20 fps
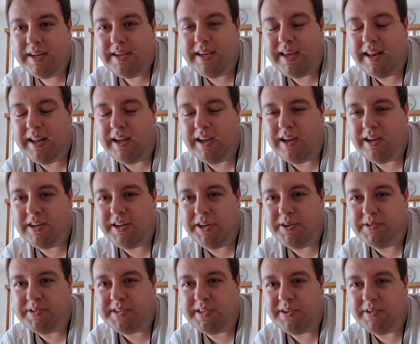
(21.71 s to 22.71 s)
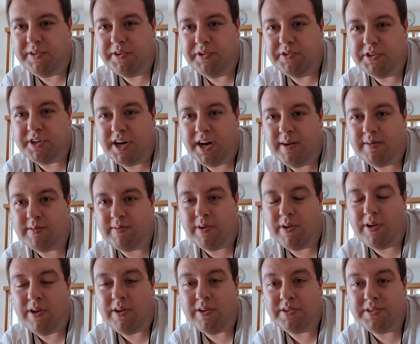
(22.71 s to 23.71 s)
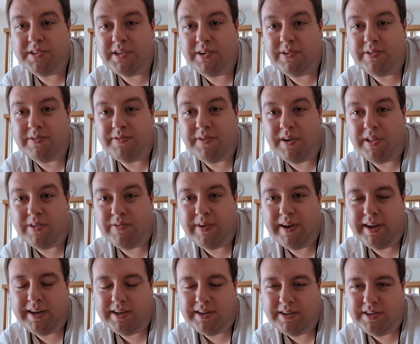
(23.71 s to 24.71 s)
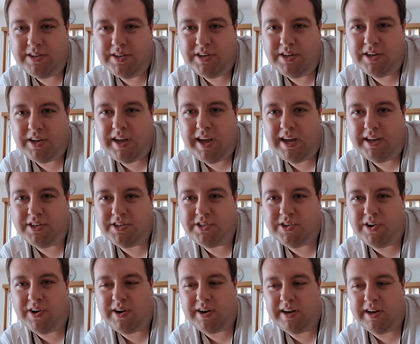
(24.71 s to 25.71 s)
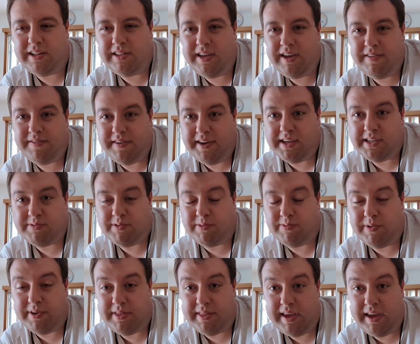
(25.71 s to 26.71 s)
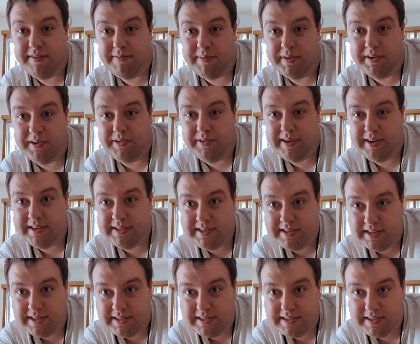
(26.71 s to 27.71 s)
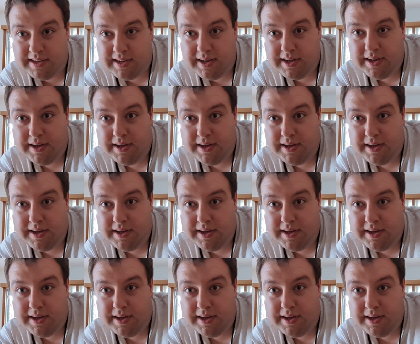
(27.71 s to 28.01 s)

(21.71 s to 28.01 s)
getting used to their new jobs while also following King Shark and Clayface with what they've been doing since